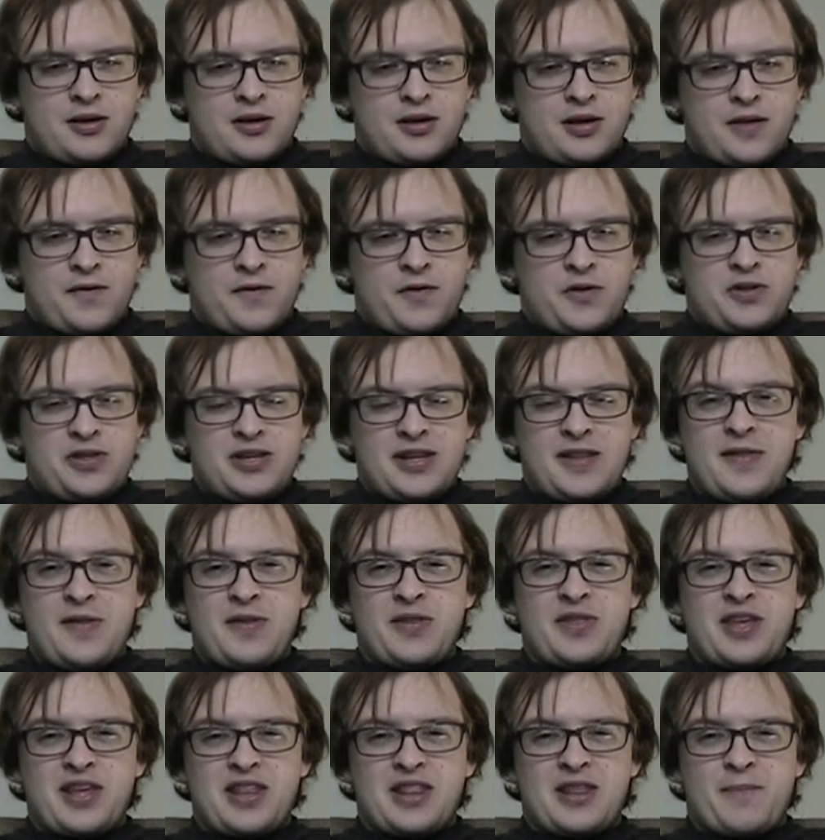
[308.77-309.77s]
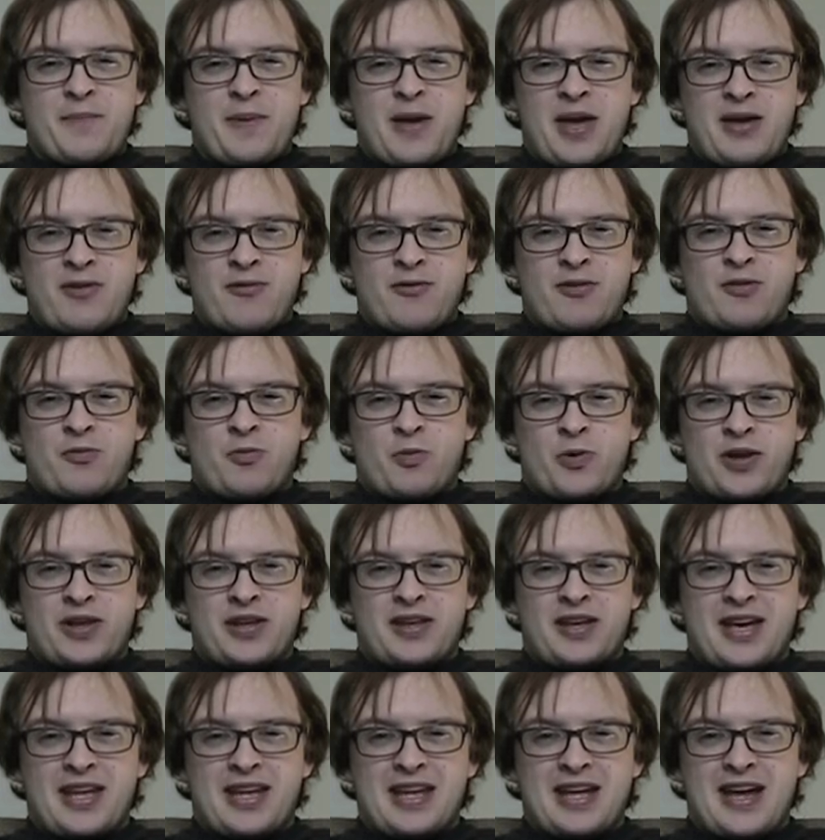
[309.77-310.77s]
If you didn't think the Penguins wanted to
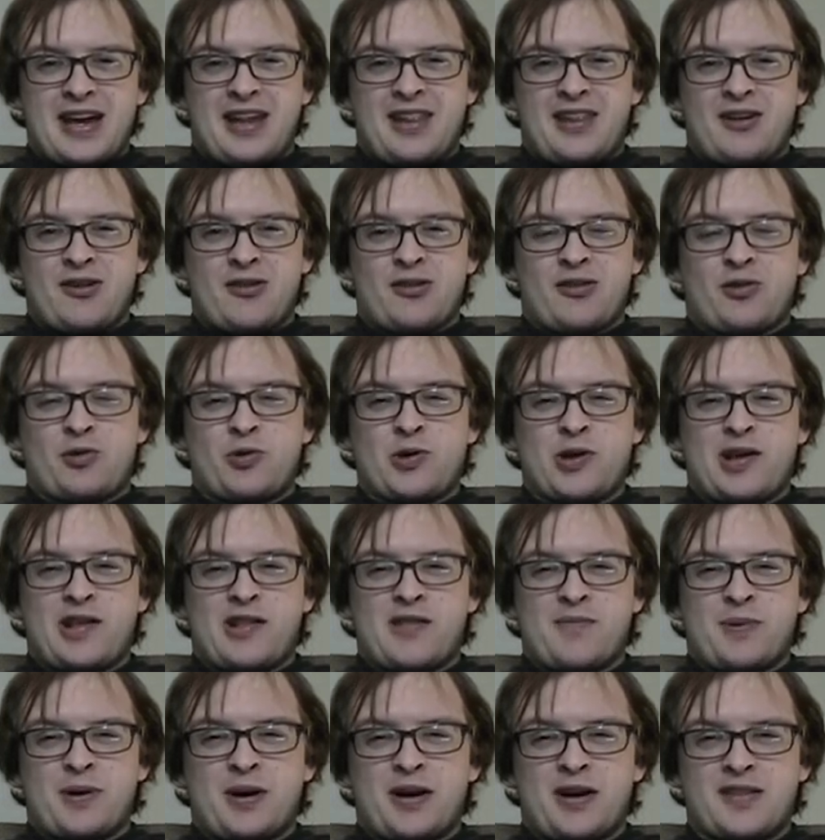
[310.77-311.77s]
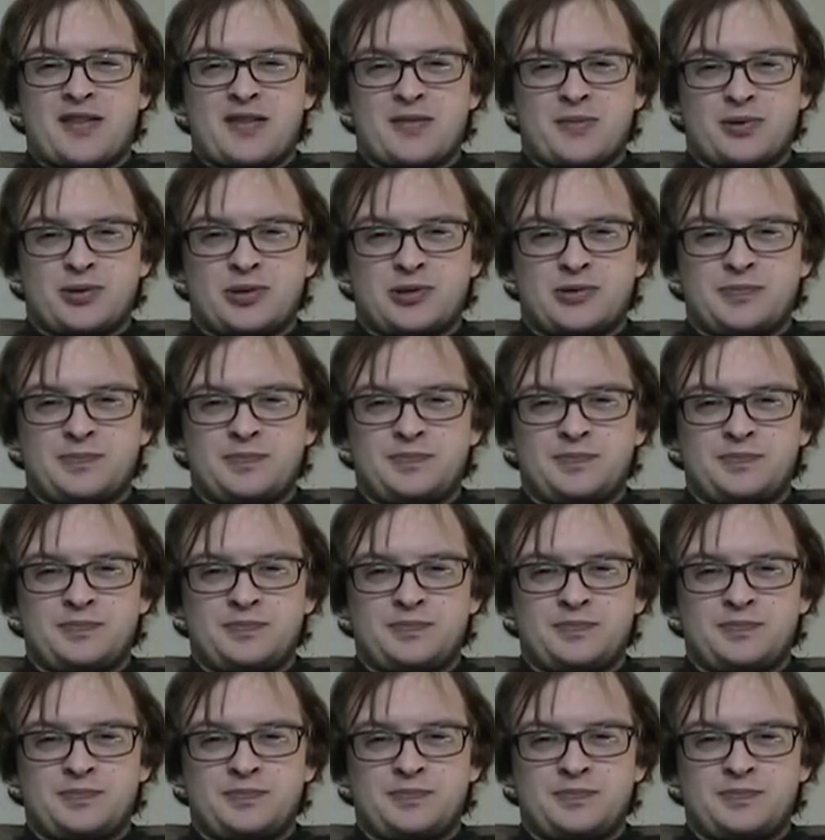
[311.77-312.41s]
get out of there as quick as possible,